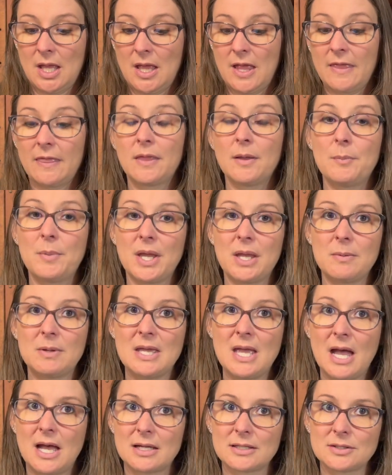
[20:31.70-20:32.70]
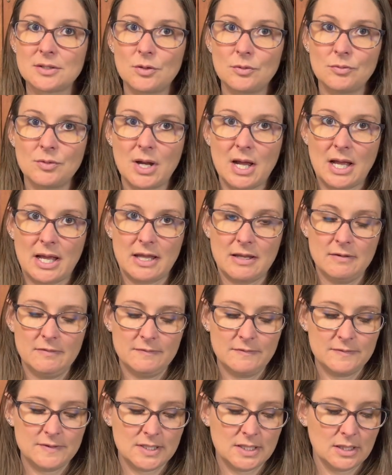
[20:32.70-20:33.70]
The baby has
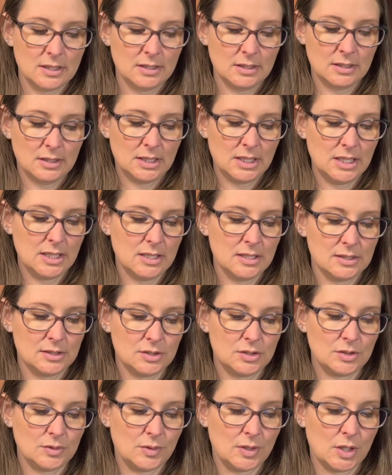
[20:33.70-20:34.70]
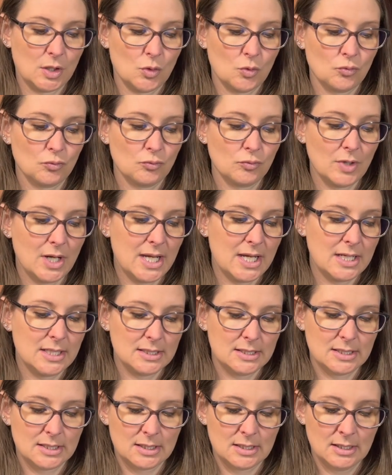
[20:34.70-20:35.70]
arrived. He is doing
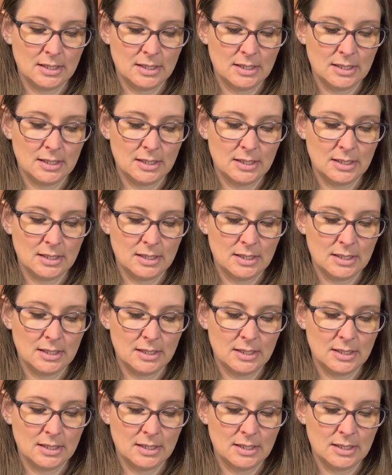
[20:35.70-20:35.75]
great.